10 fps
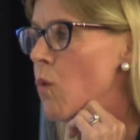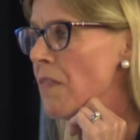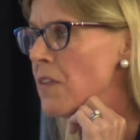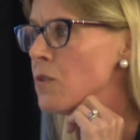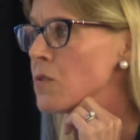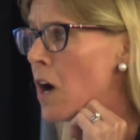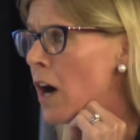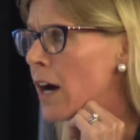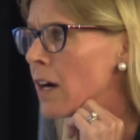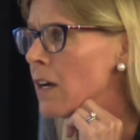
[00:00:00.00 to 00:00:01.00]
what those
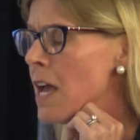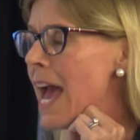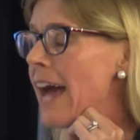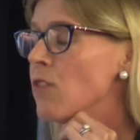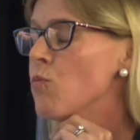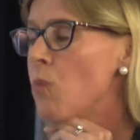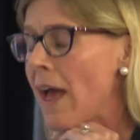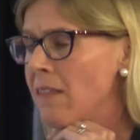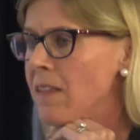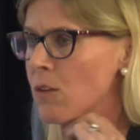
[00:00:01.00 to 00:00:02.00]
are and
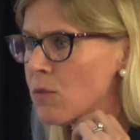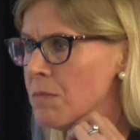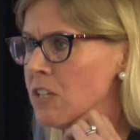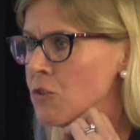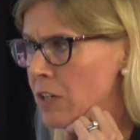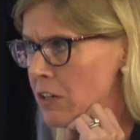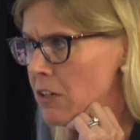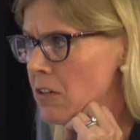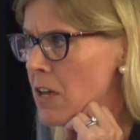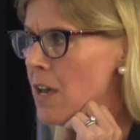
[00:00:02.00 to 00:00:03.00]
when they would be
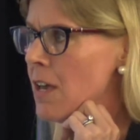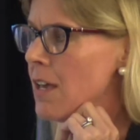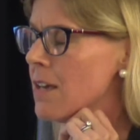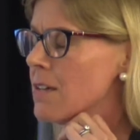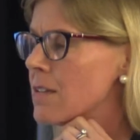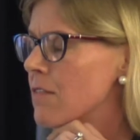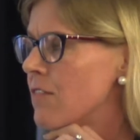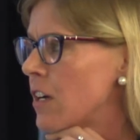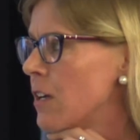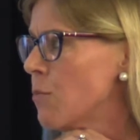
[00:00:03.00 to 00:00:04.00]
triggered is a
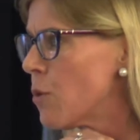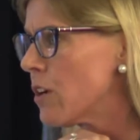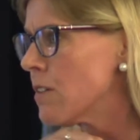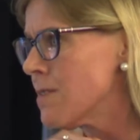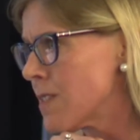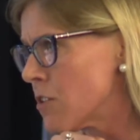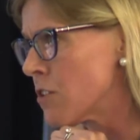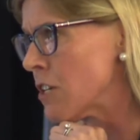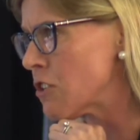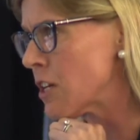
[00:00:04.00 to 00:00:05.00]
very important
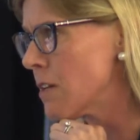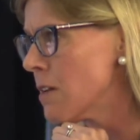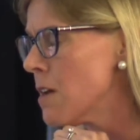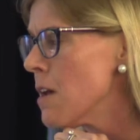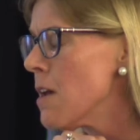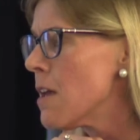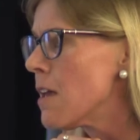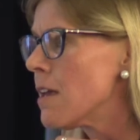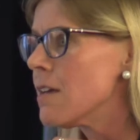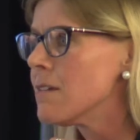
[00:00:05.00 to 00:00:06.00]
consideration.
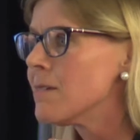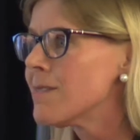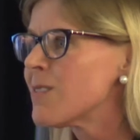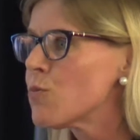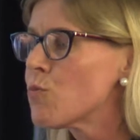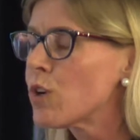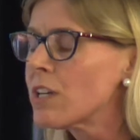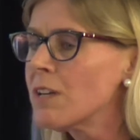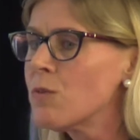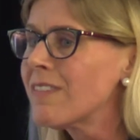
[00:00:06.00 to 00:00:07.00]
Is
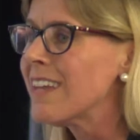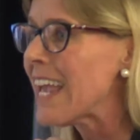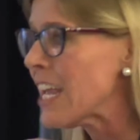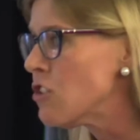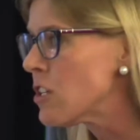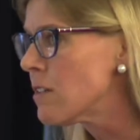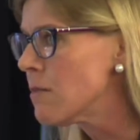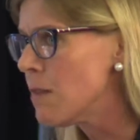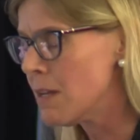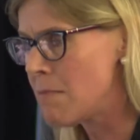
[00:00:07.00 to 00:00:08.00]
working with an
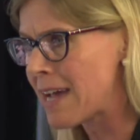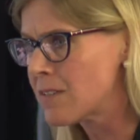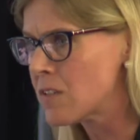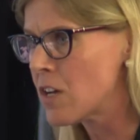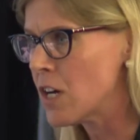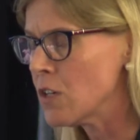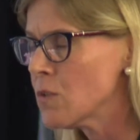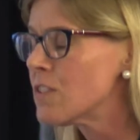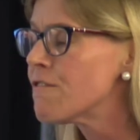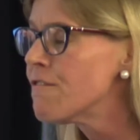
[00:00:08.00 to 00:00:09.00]
agent in Mexico
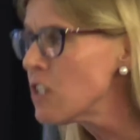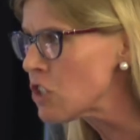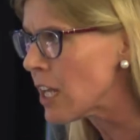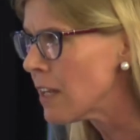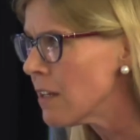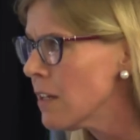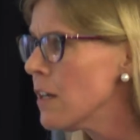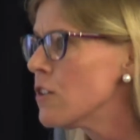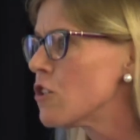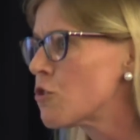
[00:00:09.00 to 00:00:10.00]
sufficient
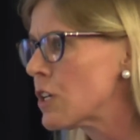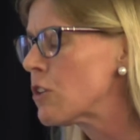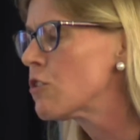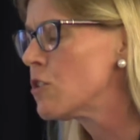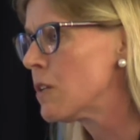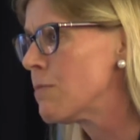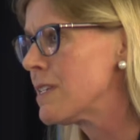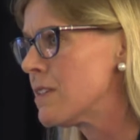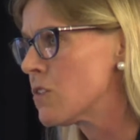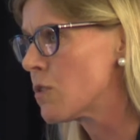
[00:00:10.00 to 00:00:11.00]
to trigger doing
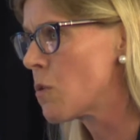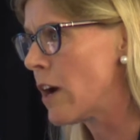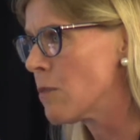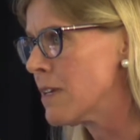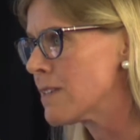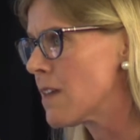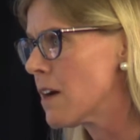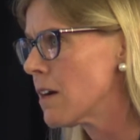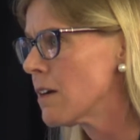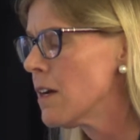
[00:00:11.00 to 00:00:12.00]
business requirements
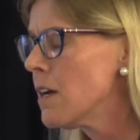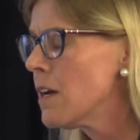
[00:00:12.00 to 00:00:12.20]
there?